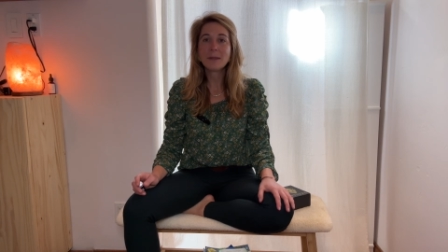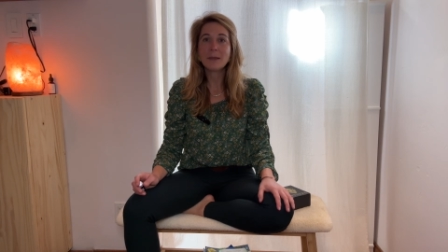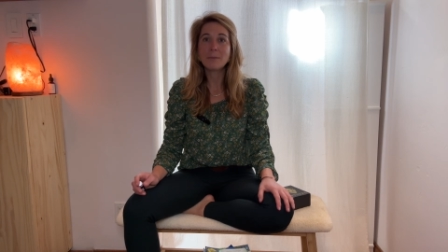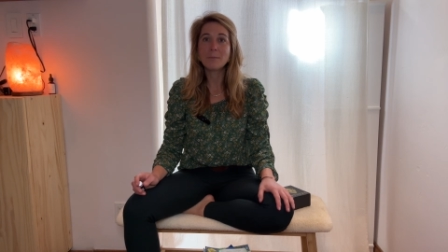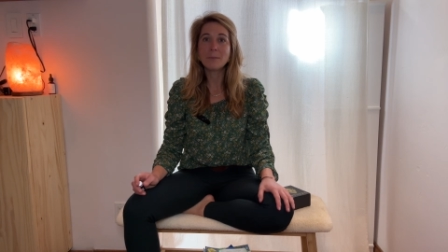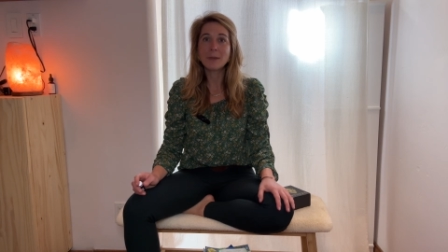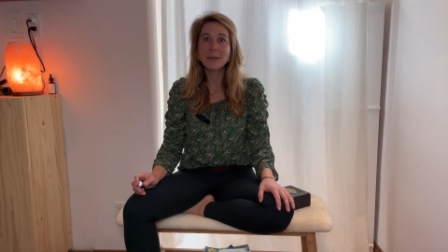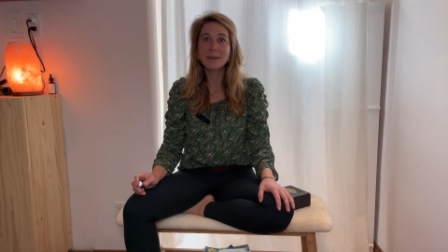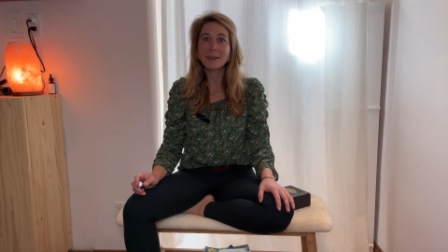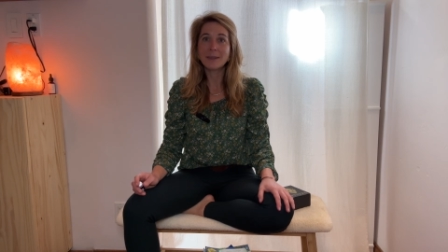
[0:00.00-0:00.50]

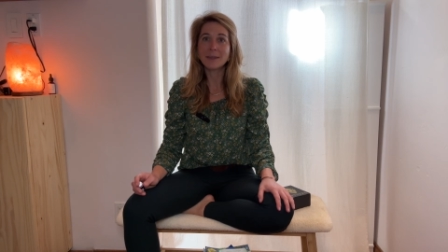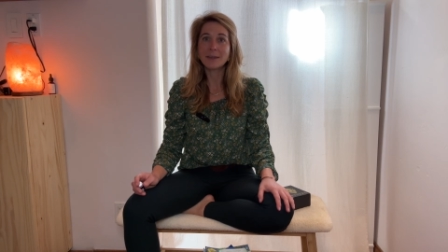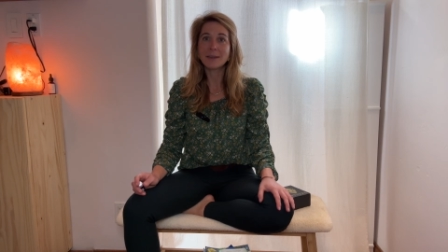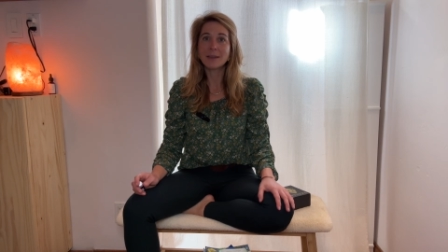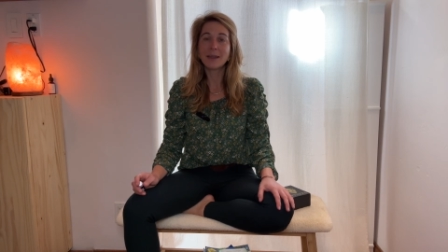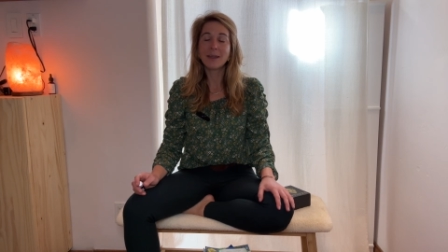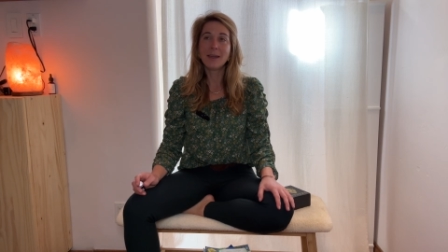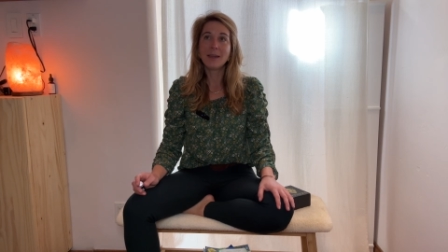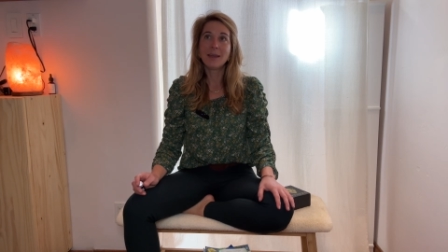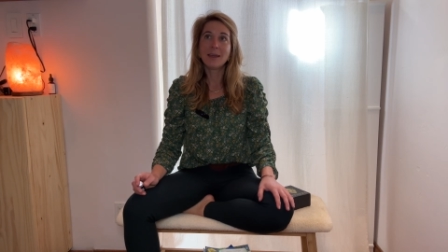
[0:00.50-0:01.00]
Meaning,
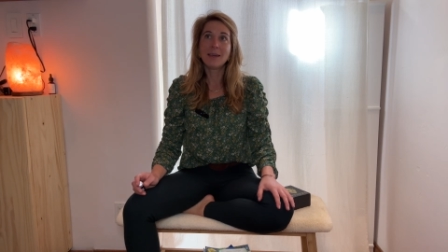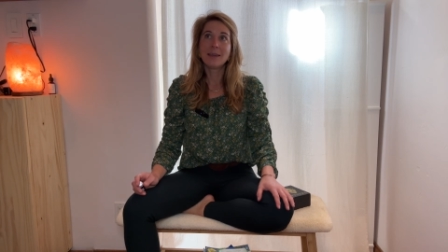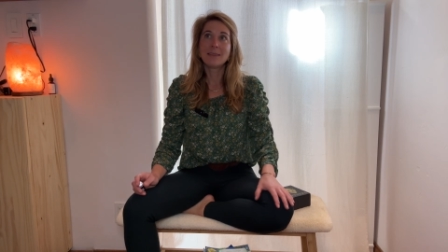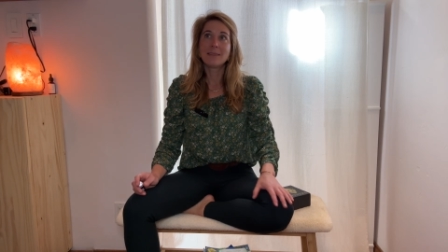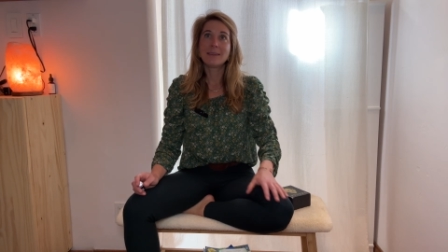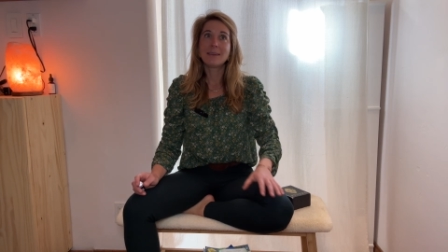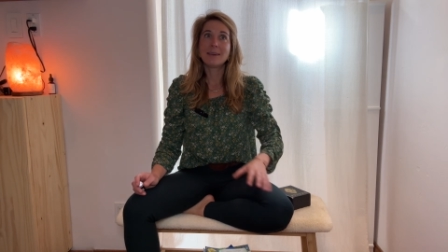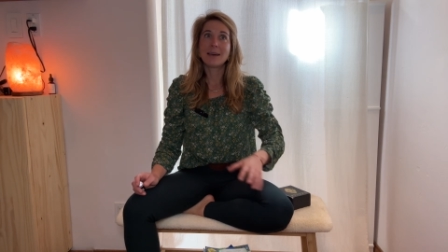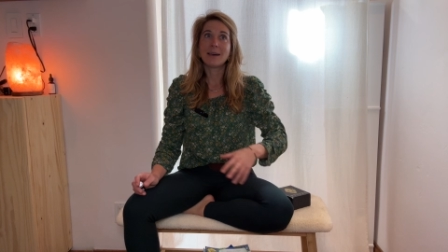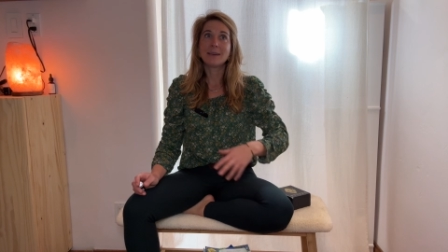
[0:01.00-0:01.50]

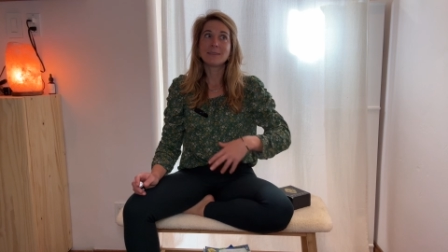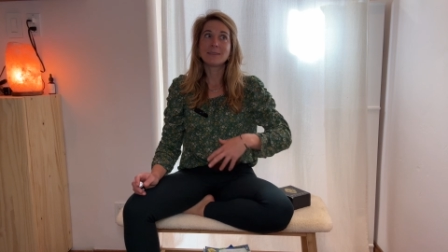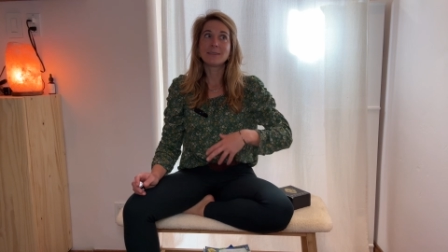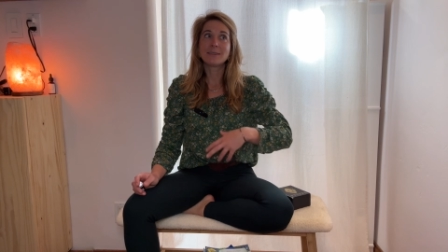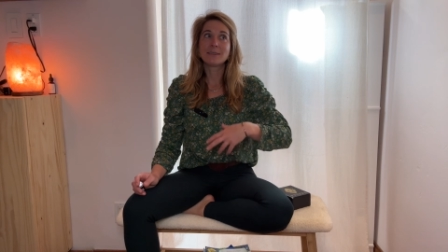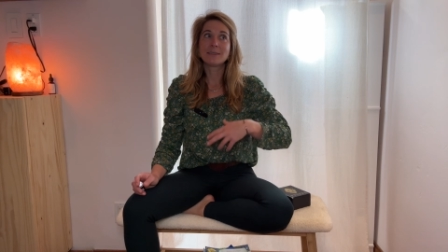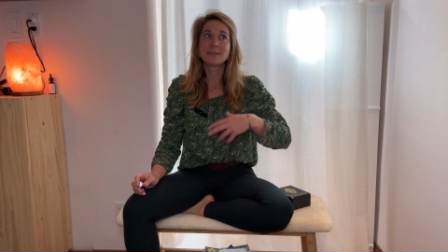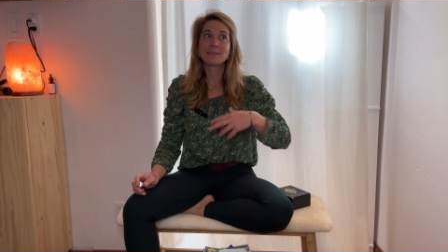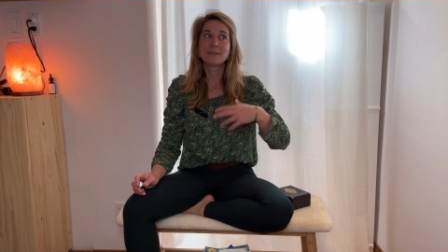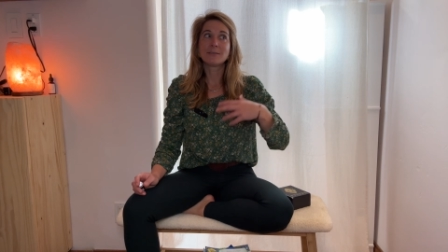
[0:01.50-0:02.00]
the
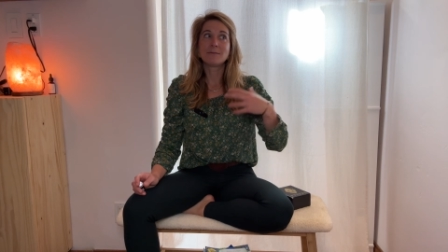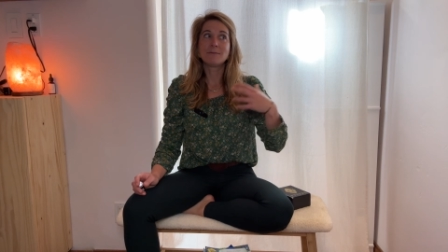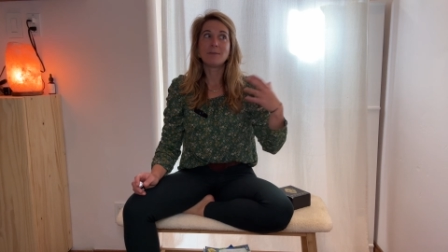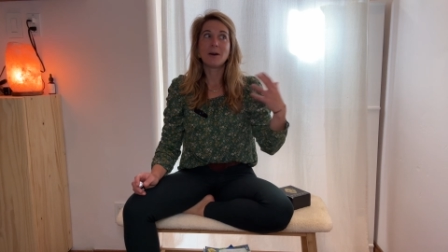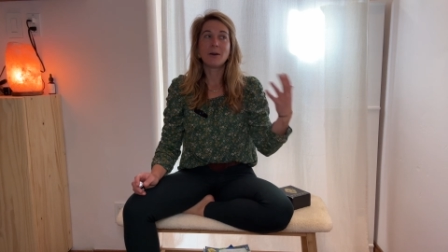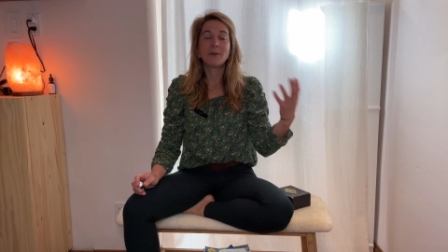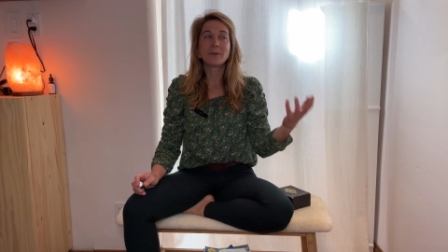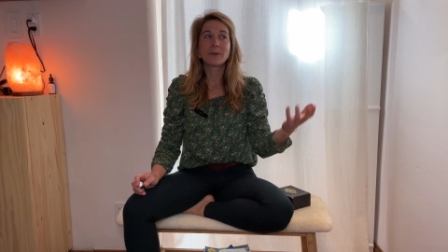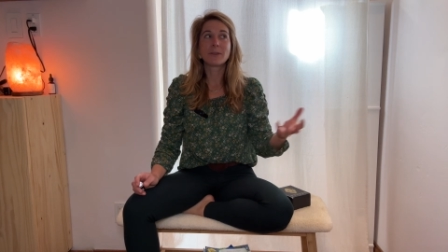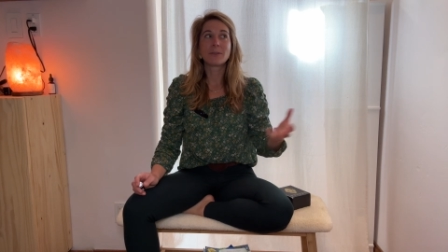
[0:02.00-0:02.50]
essence of
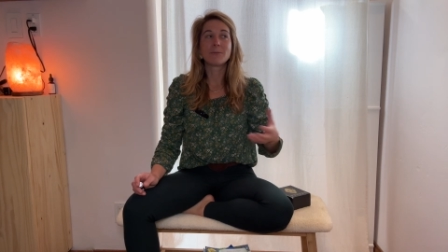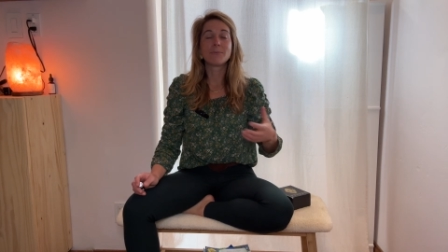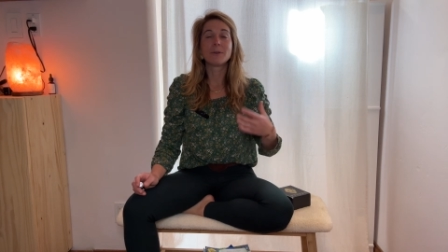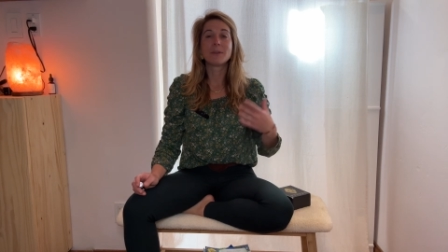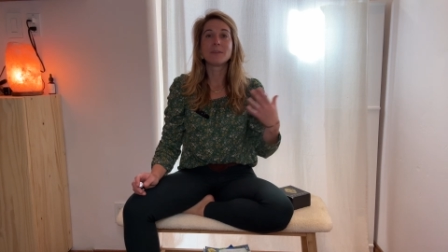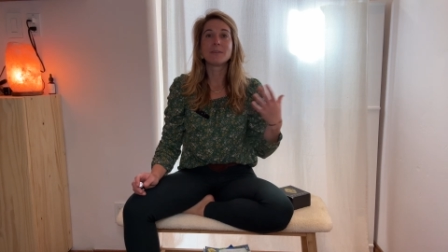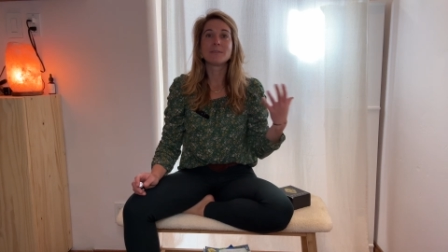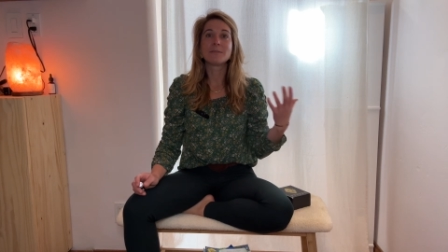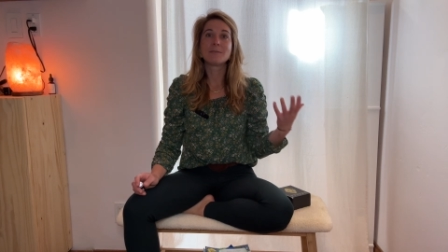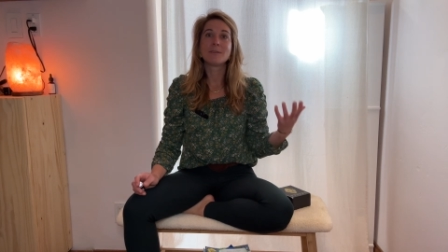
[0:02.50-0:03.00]
following the
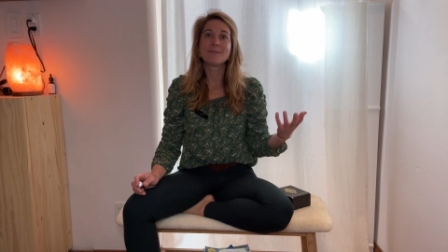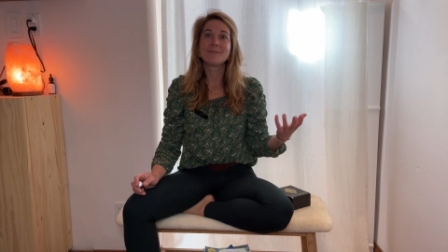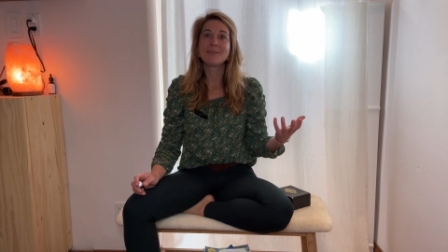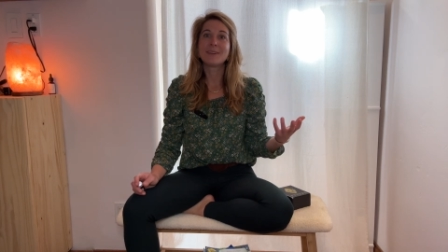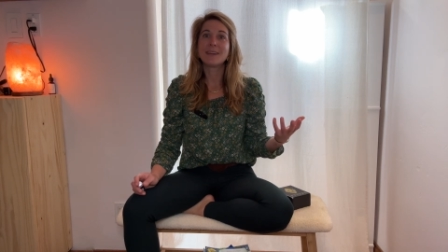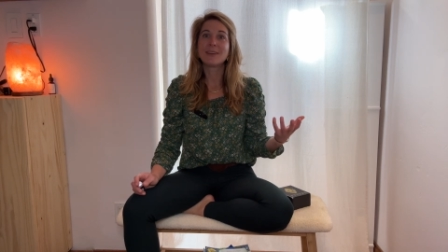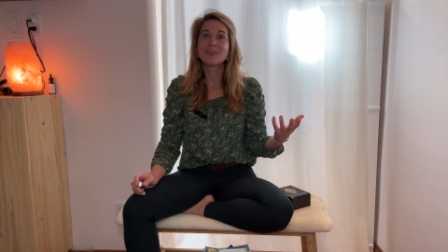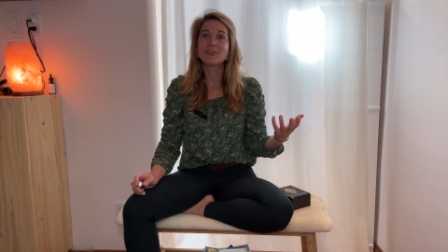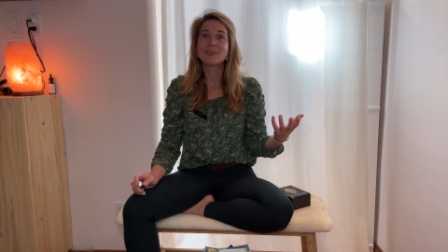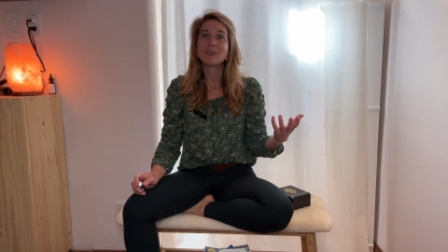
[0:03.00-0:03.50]
rhythms of
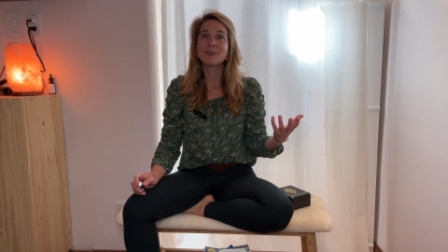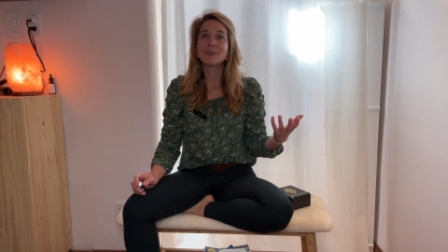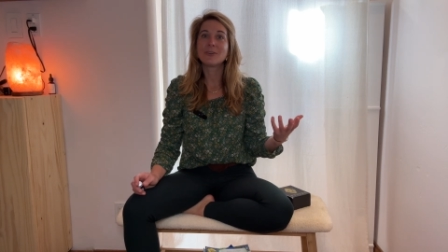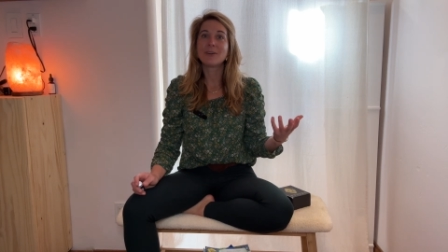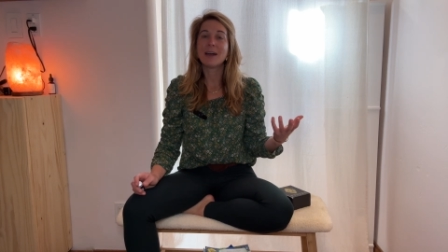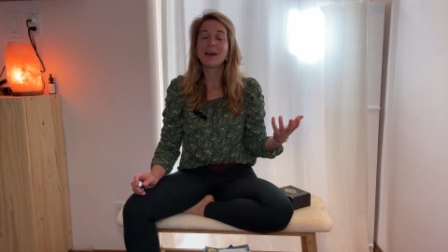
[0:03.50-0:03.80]
nature